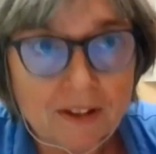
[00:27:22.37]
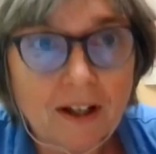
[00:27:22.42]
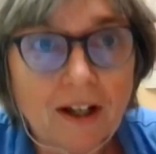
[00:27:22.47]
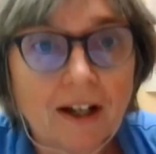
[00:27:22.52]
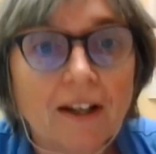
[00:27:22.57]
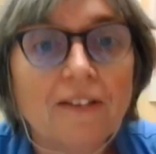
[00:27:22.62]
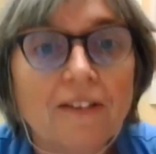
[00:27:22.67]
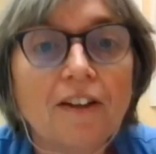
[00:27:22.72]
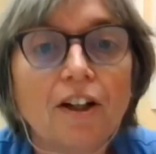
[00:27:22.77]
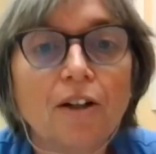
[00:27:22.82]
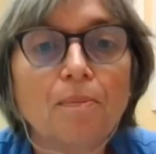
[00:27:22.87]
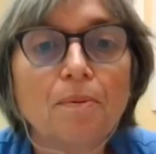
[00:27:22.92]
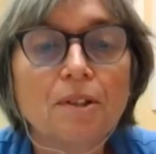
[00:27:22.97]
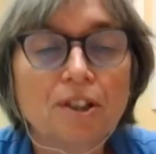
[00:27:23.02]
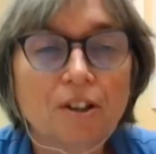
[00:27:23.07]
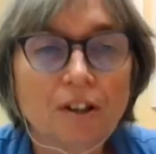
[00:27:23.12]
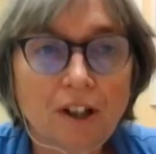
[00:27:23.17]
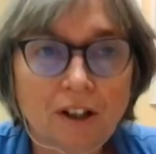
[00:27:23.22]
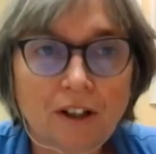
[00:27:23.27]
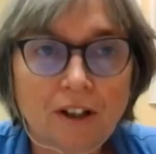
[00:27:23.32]

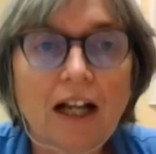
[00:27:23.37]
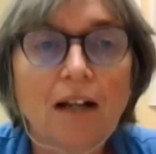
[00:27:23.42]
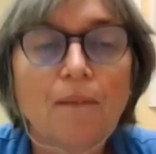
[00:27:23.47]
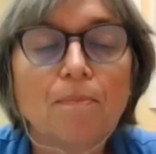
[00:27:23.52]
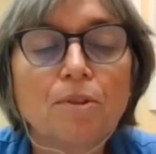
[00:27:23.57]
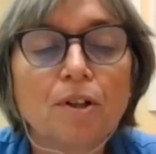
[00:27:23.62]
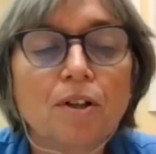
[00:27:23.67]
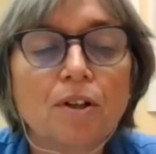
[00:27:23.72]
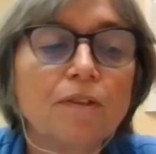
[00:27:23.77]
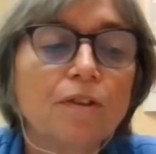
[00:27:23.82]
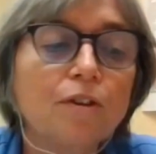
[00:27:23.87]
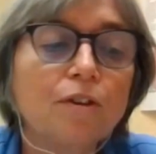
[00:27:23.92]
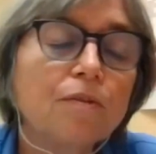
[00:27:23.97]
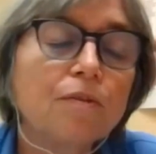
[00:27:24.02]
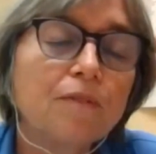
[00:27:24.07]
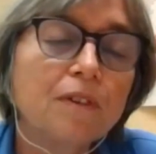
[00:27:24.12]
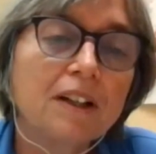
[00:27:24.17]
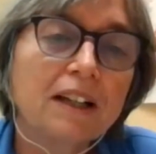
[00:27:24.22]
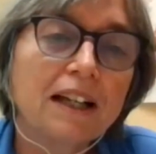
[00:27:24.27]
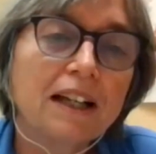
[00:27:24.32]
Therapists are here to help. So if
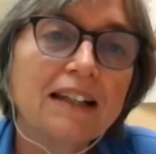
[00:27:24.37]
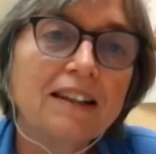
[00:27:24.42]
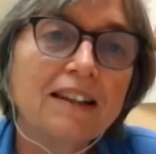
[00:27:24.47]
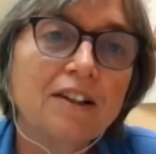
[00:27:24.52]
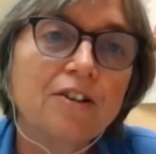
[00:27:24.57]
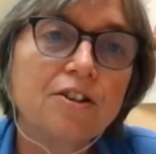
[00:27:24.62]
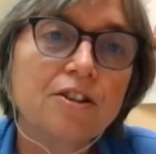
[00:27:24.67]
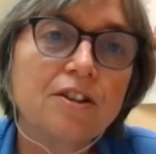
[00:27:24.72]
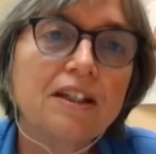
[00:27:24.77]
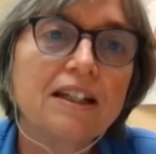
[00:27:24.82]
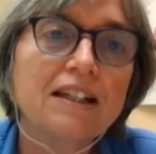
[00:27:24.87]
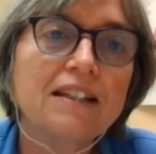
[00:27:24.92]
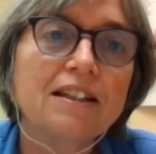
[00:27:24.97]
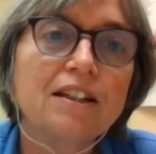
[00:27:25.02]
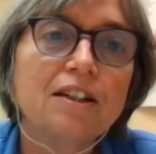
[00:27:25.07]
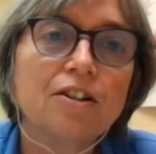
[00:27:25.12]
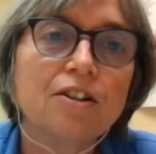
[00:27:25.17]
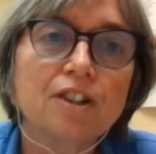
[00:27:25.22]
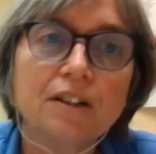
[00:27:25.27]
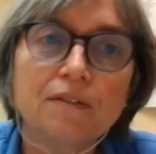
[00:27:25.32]
you feel like there's things
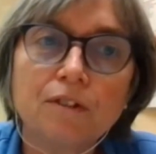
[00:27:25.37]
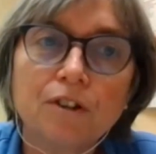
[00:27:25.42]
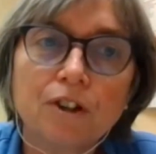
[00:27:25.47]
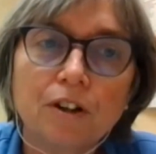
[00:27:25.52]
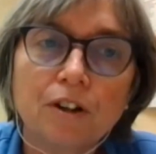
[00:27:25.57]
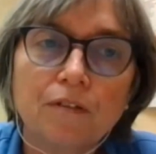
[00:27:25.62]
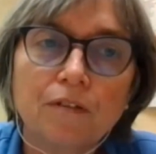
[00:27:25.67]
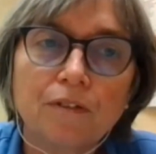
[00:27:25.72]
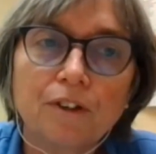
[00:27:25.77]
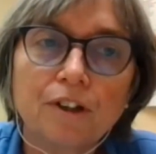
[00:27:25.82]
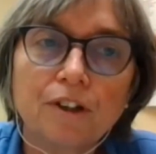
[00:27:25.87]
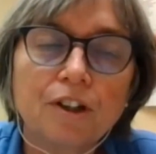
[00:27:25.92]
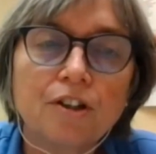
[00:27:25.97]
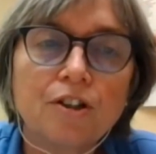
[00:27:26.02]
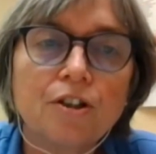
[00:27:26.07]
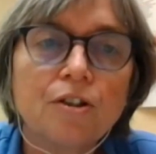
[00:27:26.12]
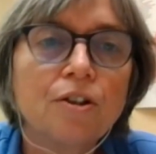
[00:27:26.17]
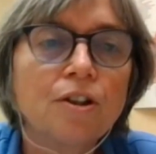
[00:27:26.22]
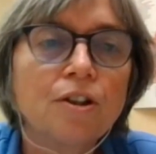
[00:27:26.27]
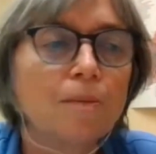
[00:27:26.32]
that are difficult for you to
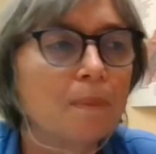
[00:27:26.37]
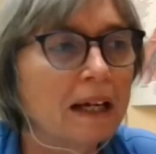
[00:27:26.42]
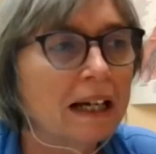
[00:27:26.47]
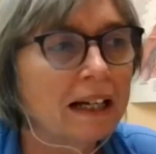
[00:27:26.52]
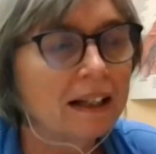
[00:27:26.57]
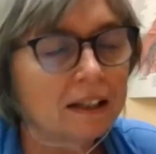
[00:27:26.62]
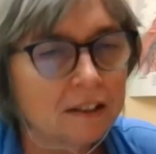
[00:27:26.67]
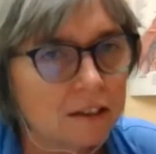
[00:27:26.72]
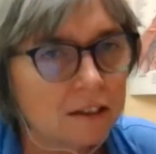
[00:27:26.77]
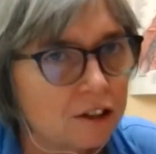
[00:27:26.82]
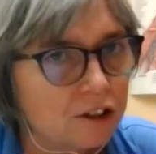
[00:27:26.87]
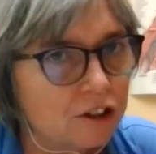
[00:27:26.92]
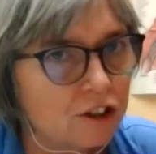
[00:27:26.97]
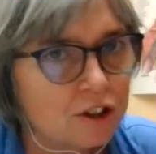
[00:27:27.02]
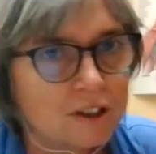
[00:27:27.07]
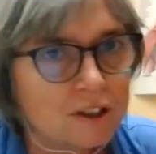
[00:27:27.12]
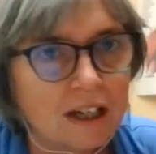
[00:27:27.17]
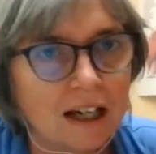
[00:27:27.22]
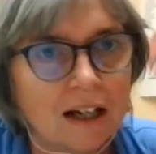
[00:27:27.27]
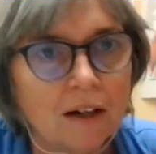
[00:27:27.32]
do, your balance is
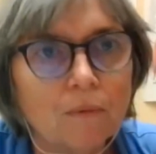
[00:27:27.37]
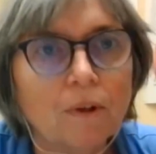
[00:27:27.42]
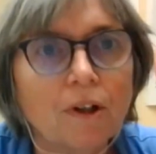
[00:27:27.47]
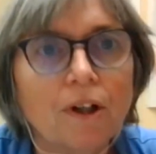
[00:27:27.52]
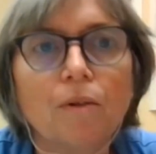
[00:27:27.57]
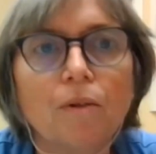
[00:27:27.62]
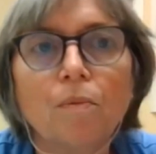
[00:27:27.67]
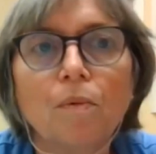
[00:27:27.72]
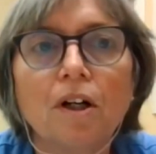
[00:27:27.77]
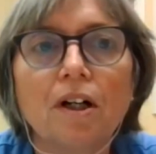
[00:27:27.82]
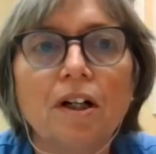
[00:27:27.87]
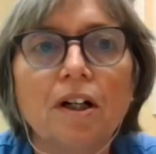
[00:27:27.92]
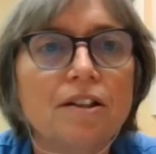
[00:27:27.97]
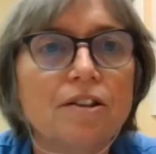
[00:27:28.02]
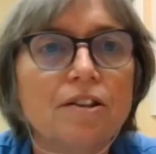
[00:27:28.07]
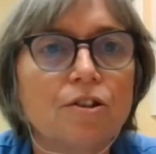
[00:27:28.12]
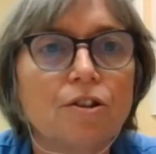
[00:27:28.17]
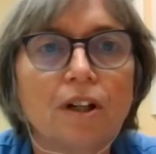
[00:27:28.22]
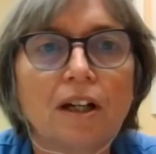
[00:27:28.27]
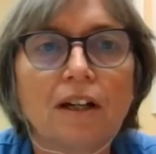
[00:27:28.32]
just not where it
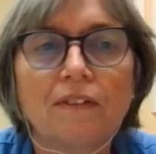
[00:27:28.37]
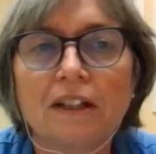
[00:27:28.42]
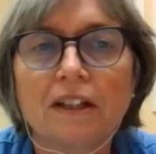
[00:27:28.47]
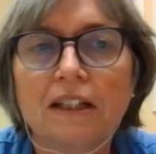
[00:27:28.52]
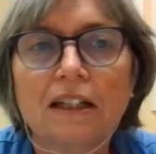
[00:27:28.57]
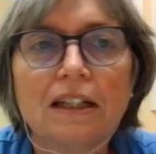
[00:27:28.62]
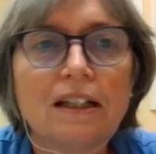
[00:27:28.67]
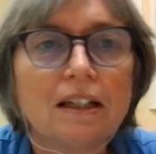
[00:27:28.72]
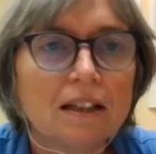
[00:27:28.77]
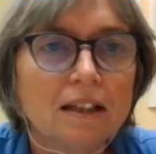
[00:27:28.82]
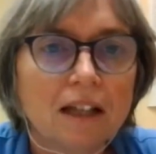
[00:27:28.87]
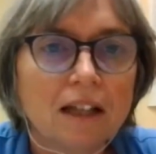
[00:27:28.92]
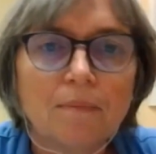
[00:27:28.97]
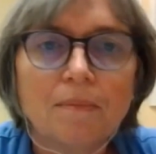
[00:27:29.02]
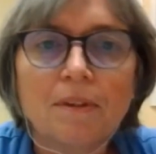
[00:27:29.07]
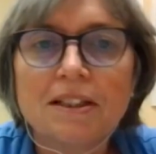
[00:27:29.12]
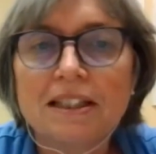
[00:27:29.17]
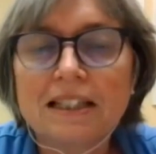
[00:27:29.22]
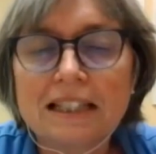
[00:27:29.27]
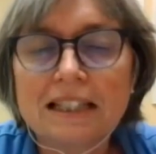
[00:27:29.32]
was, you're having
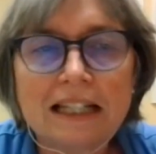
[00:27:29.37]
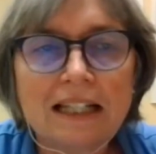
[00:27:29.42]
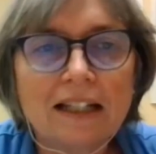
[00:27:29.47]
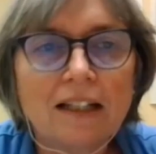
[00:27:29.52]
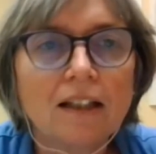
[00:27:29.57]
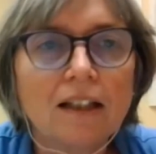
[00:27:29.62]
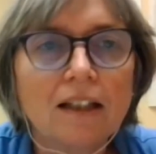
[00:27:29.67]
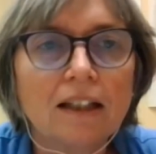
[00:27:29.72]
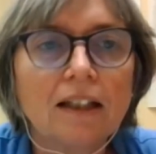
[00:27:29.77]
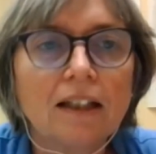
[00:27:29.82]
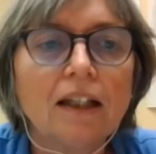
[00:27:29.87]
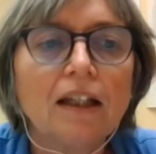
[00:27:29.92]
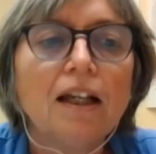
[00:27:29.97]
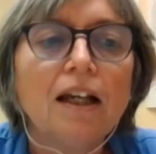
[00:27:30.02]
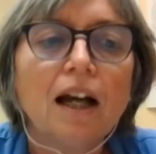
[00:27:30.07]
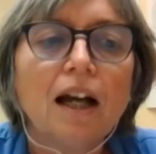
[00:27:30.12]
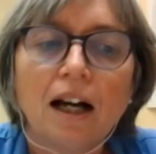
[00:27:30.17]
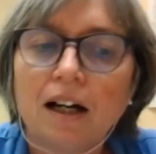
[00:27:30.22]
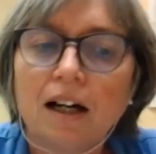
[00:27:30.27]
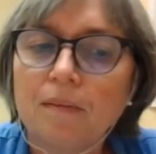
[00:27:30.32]
numbness and tingling,
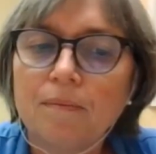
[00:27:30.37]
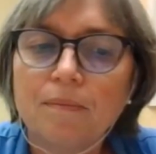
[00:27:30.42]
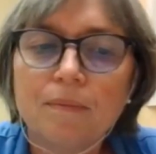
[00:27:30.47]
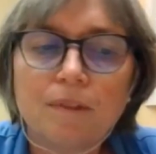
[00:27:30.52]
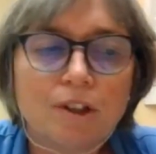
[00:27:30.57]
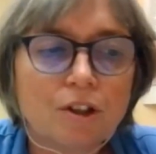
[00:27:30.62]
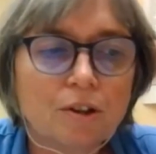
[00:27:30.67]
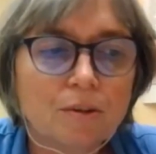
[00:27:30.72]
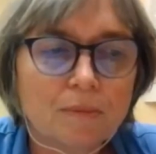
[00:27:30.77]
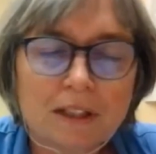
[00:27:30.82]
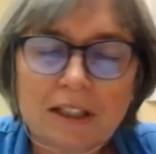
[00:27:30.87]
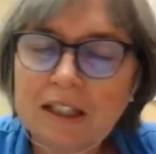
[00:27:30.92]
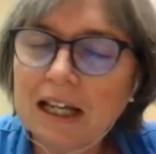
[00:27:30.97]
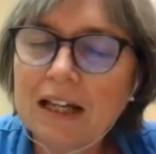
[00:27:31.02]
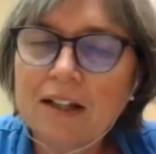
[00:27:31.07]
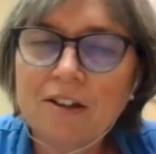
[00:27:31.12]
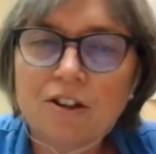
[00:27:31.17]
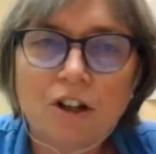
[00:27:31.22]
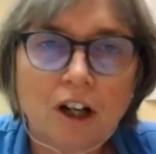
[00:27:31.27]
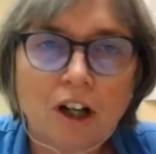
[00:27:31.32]

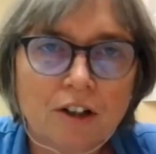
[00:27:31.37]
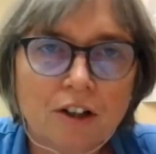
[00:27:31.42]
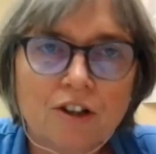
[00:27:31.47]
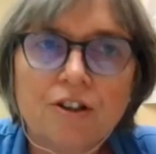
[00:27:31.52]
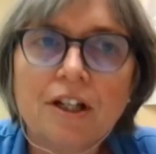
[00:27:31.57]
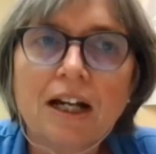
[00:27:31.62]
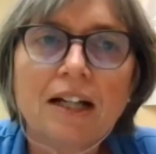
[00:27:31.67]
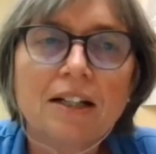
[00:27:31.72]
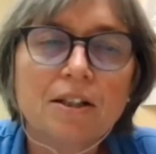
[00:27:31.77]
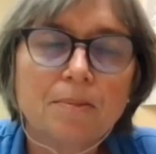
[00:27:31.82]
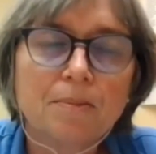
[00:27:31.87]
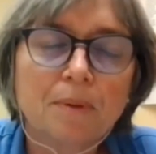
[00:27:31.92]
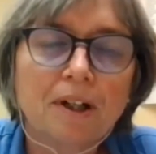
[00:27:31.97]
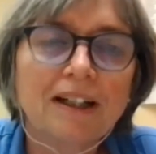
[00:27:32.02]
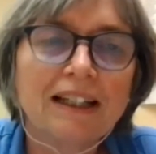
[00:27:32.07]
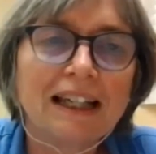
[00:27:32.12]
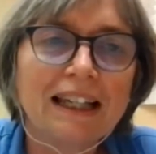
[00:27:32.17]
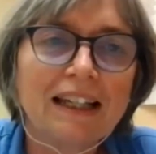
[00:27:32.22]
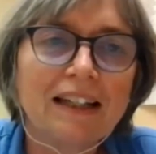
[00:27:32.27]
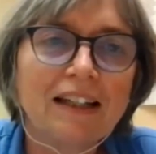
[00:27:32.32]
talk to your doctor
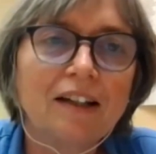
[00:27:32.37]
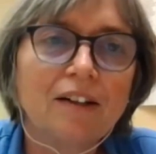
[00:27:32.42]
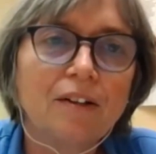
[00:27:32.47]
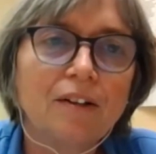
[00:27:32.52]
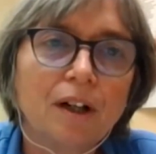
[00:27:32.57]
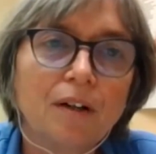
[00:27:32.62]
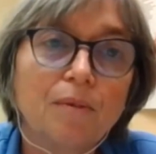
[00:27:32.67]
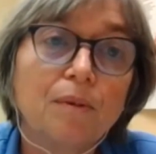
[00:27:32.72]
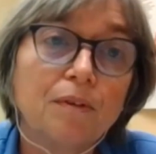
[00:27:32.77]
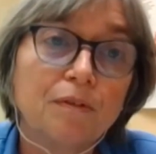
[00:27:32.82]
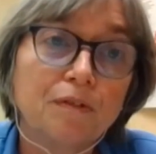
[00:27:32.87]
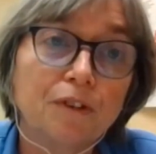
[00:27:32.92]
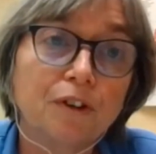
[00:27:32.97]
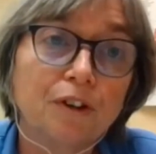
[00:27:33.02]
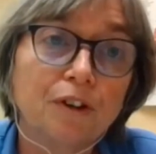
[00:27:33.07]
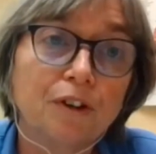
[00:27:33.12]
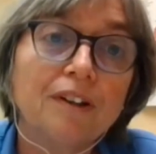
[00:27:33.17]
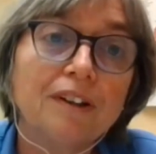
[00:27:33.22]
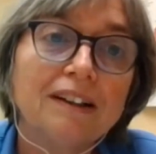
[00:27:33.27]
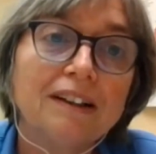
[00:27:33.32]
about getting a
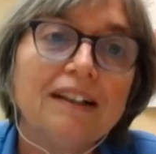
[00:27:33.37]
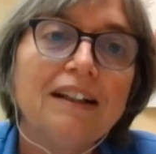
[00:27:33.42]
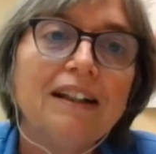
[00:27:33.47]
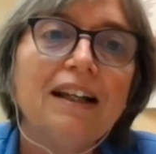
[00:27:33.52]
referral.